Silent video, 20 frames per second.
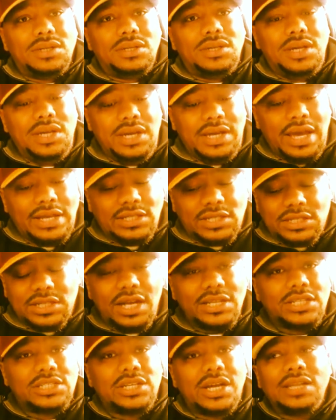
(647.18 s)
He has
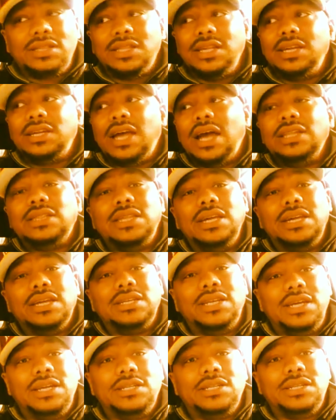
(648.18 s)
touched Jay. I think at
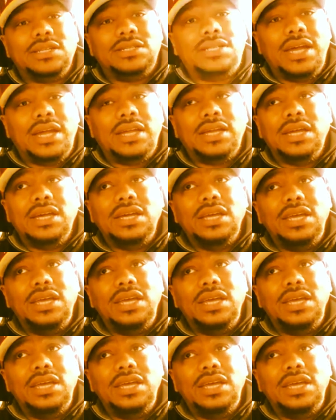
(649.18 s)
the end of the day,